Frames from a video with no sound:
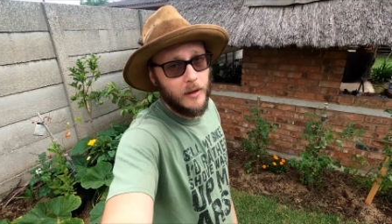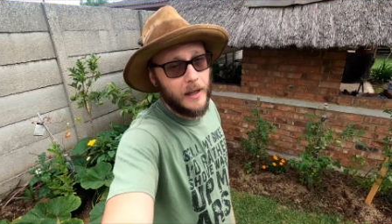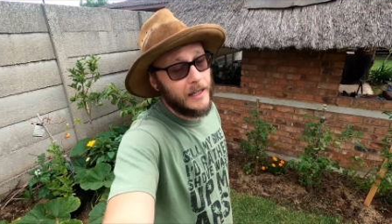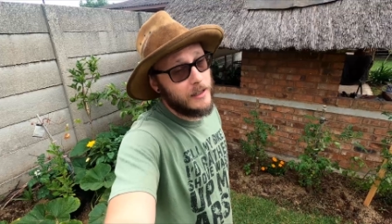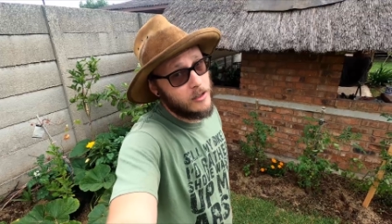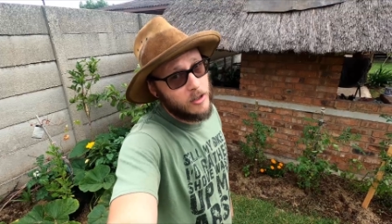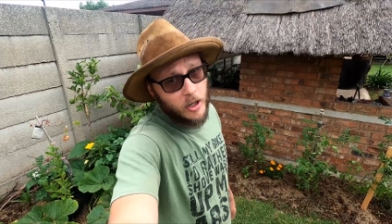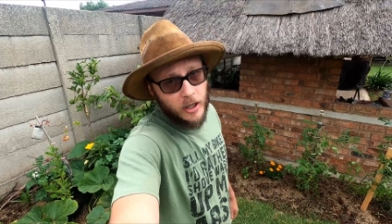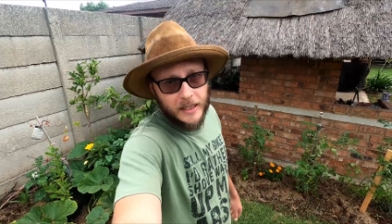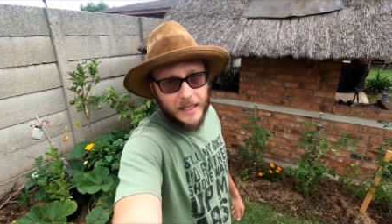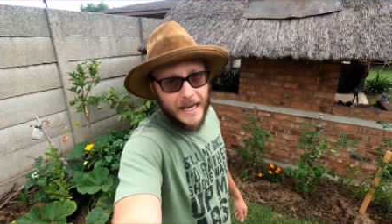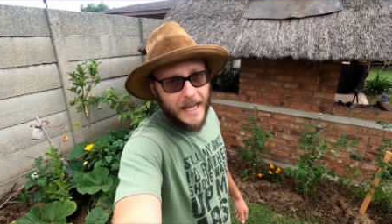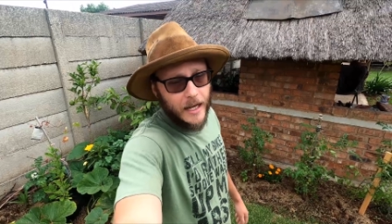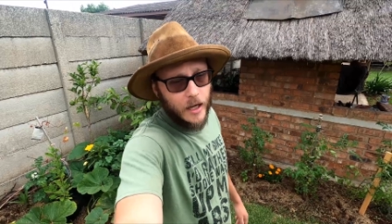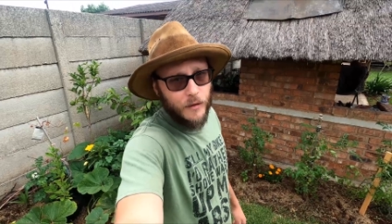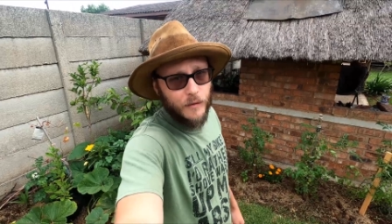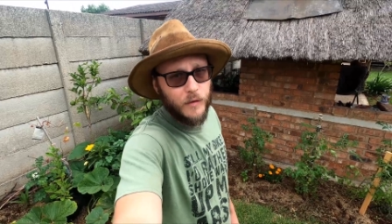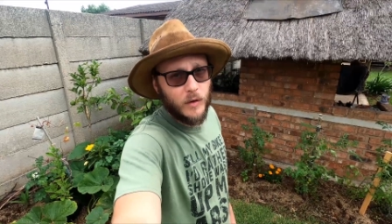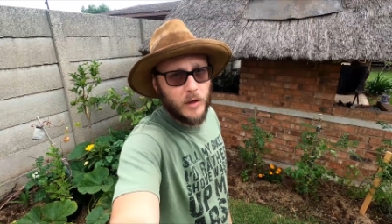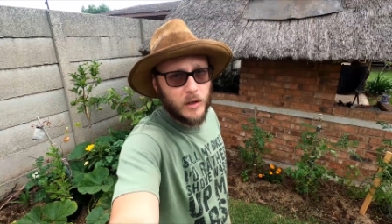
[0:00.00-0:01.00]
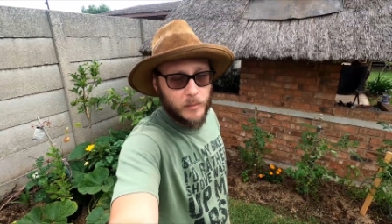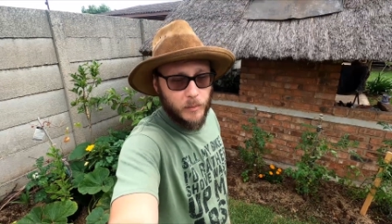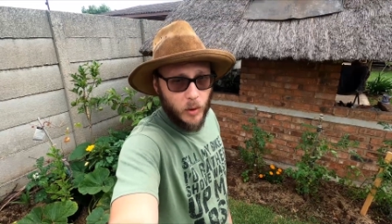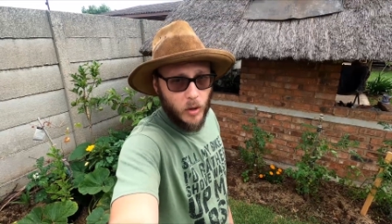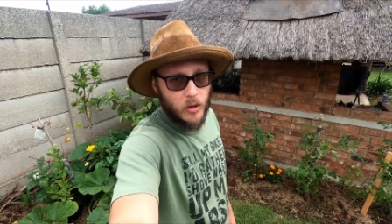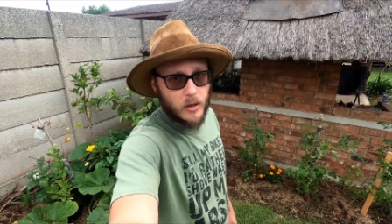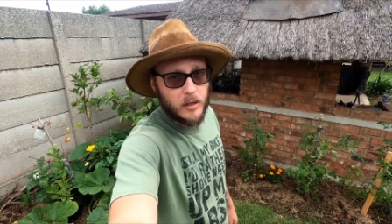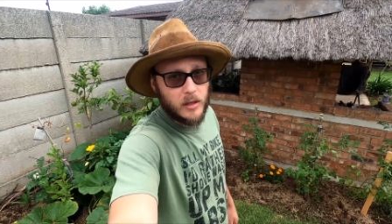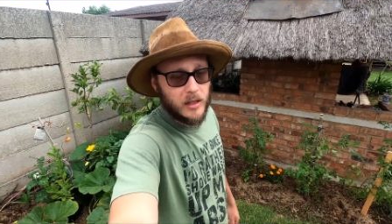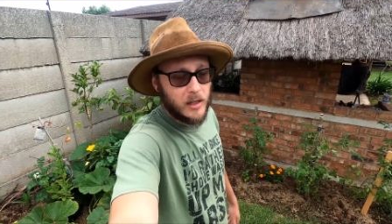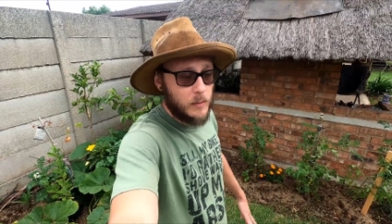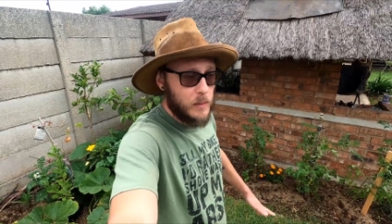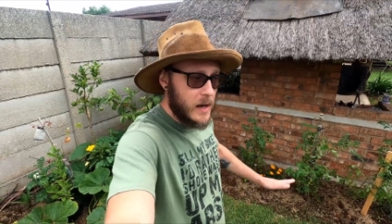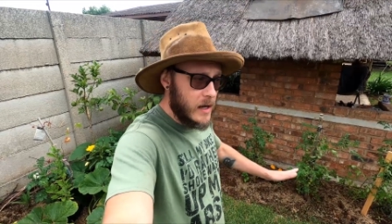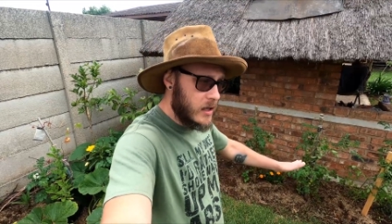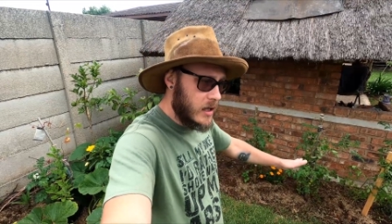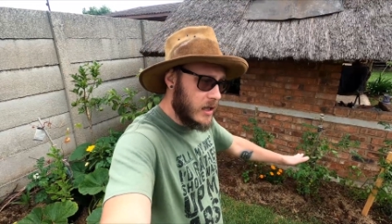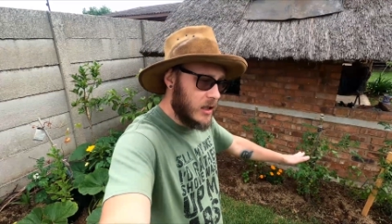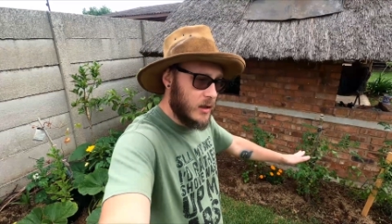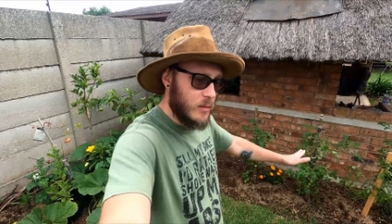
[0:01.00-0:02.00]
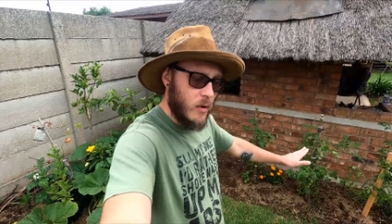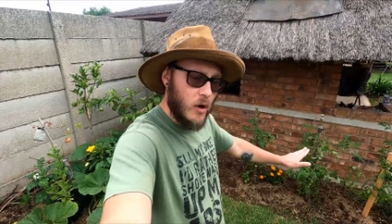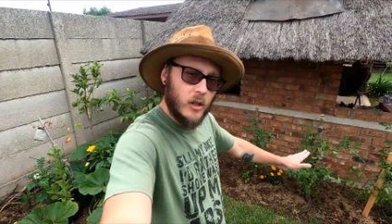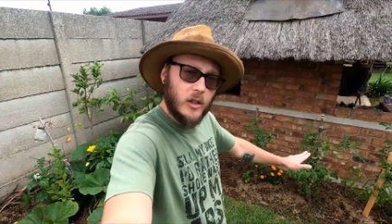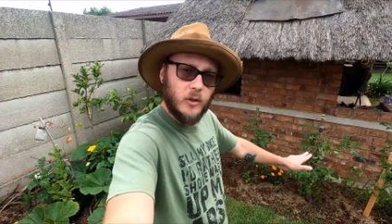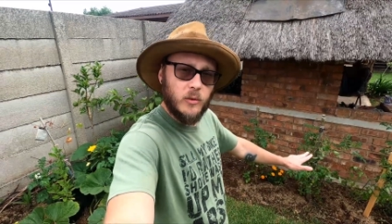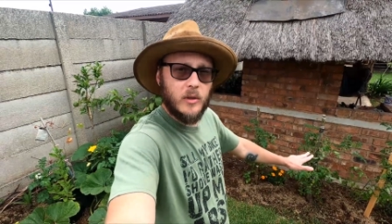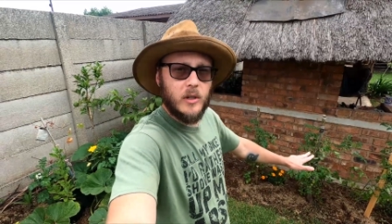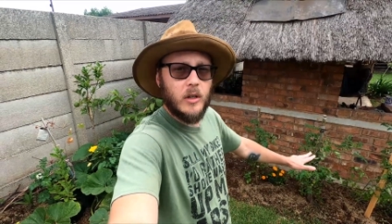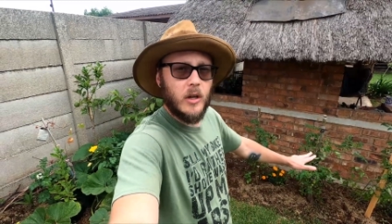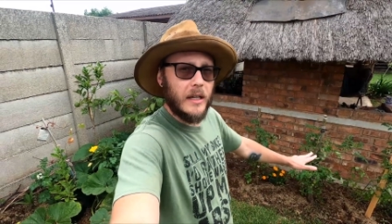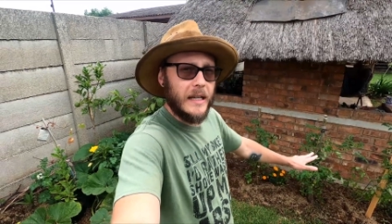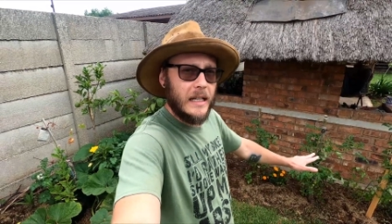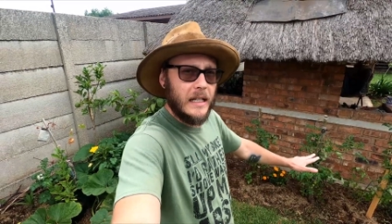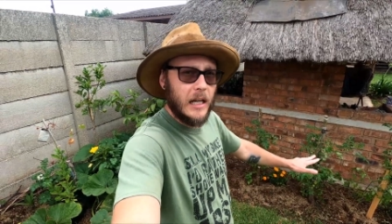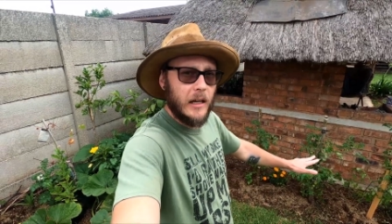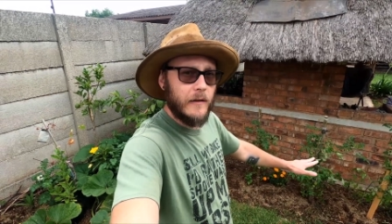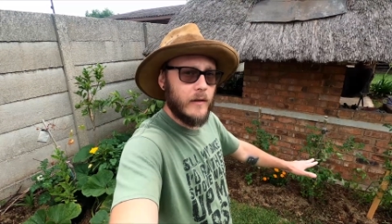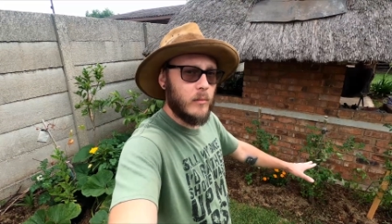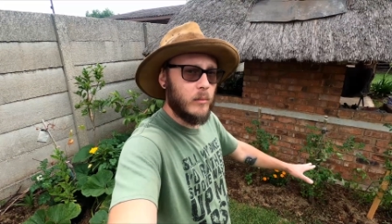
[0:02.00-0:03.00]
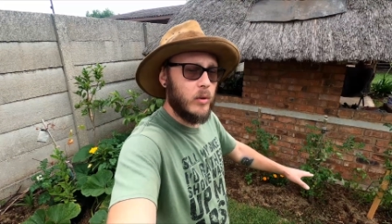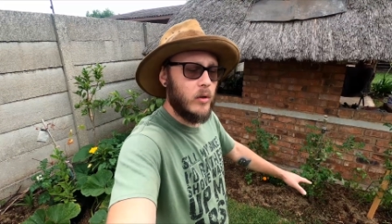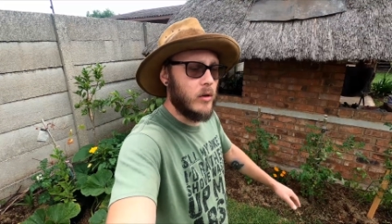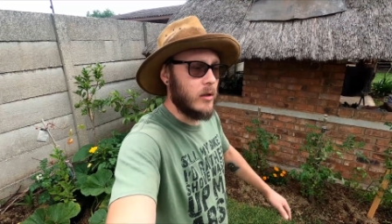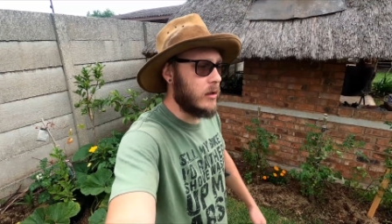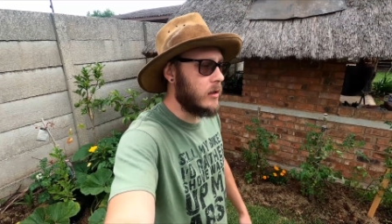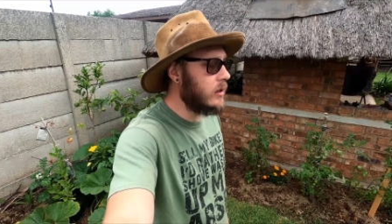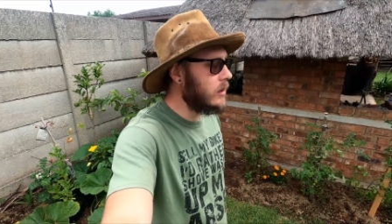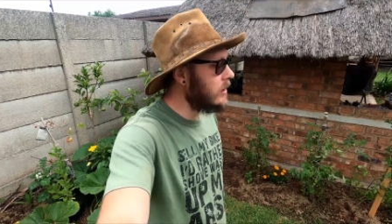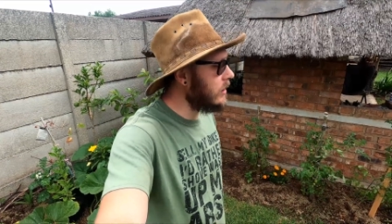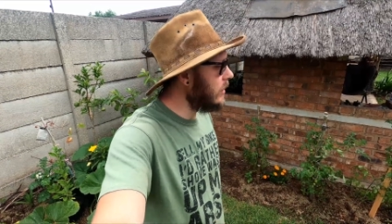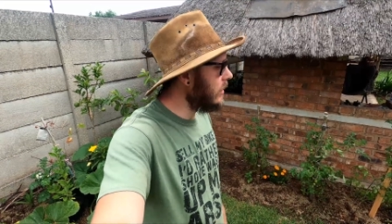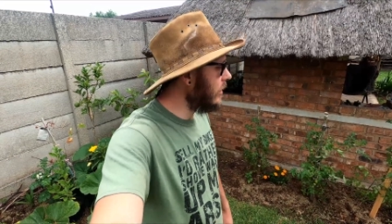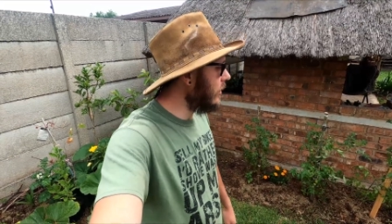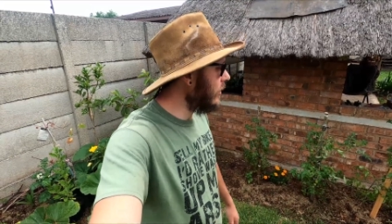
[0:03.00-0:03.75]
that's not lacquer for the plants, especially tomatoes, which are heat-loving plants.